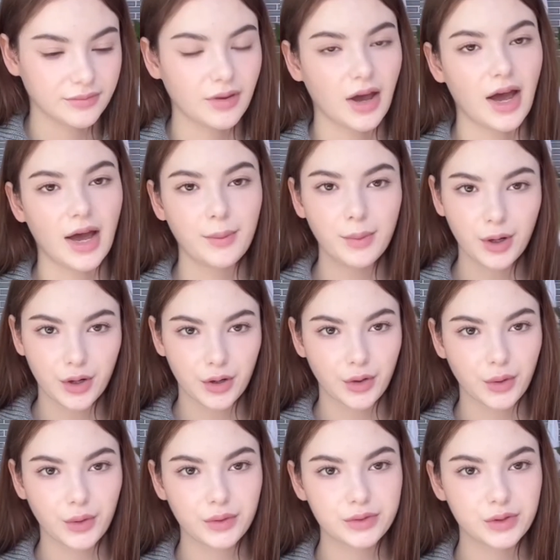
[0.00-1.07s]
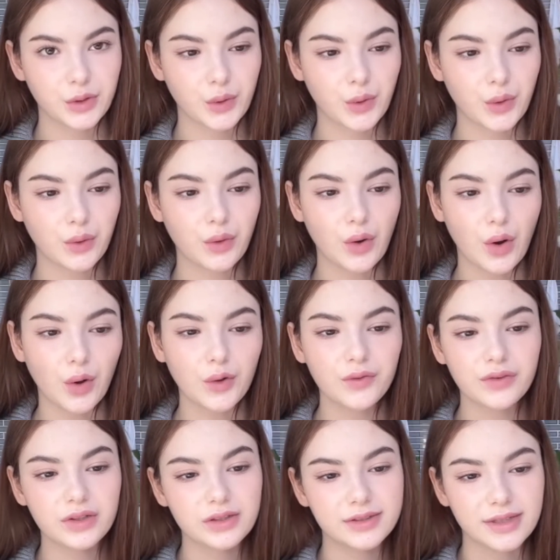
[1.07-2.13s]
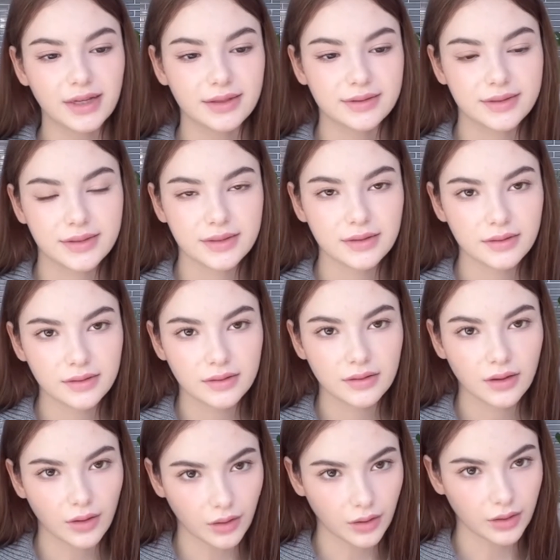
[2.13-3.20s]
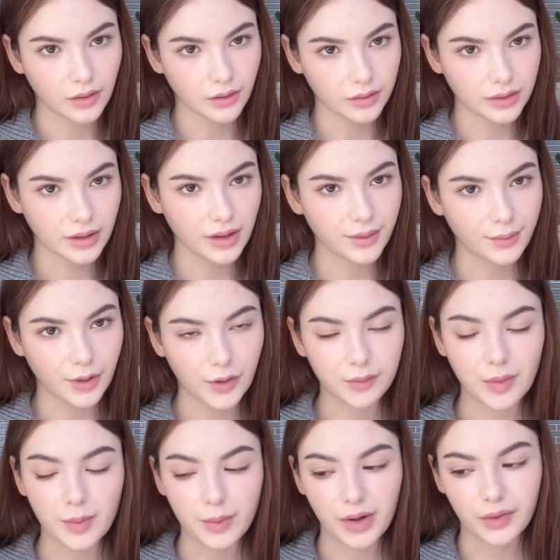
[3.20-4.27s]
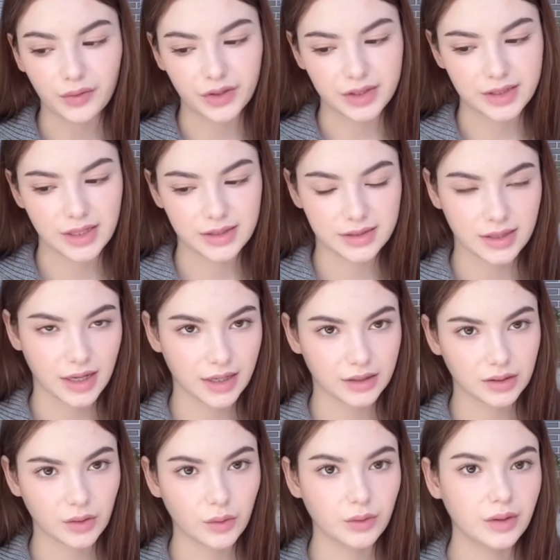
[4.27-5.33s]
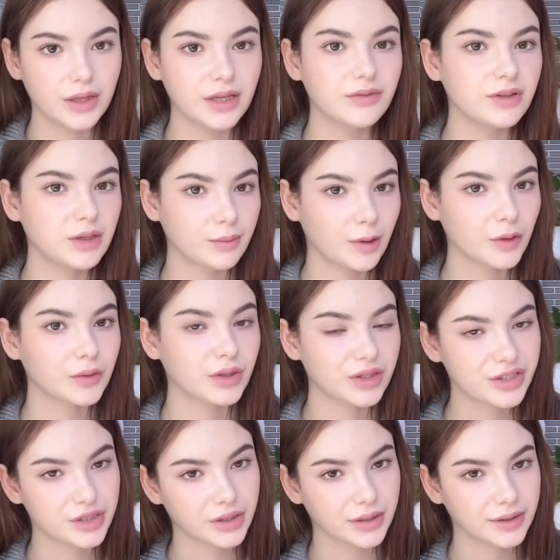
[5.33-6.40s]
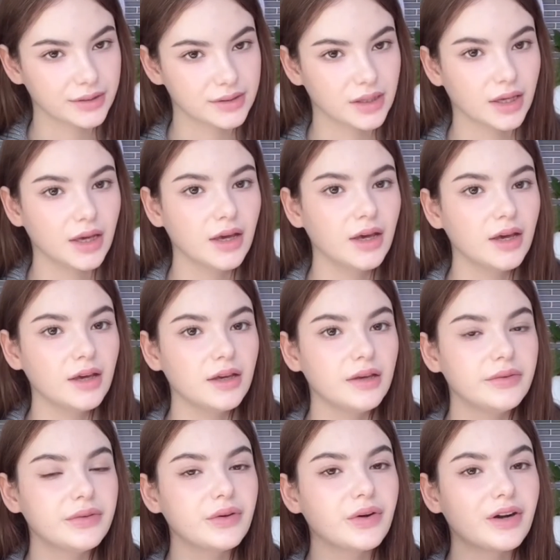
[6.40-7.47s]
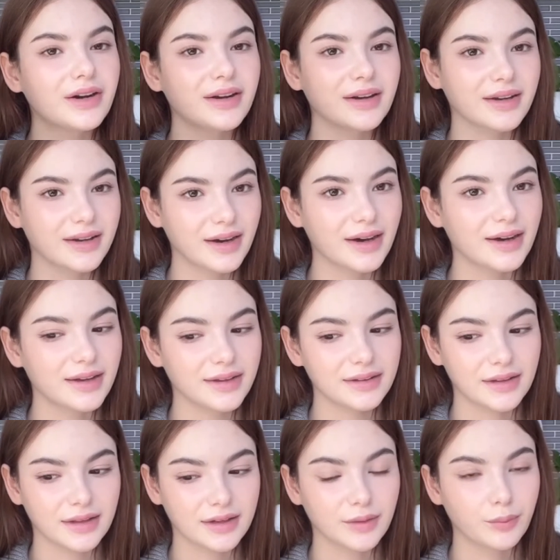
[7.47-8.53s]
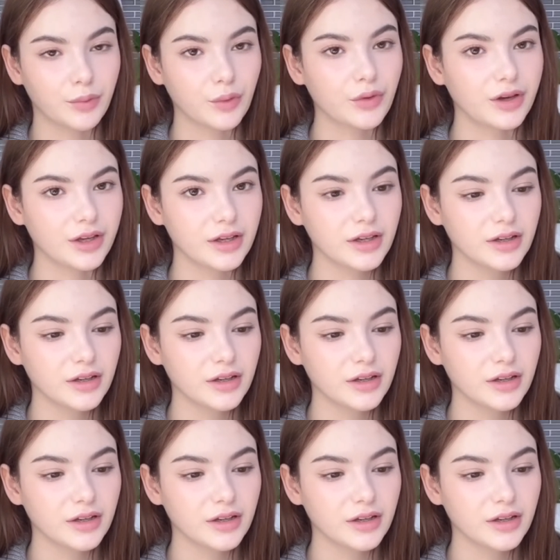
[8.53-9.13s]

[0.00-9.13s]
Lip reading: I'm a girl, so all the results only about my mother's side, even about nationality. If you are a guy, like a boy,